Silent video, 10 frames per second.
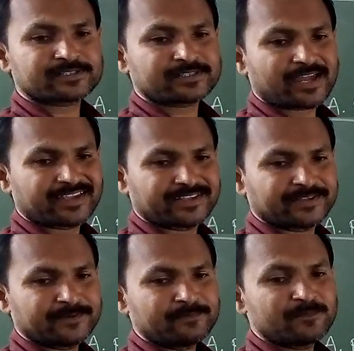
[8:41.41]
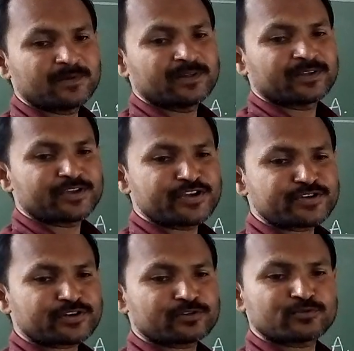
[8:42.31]
time
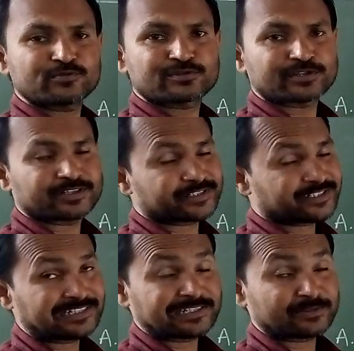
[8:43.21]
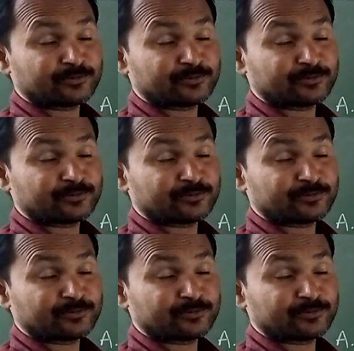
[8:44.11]
introduced the term.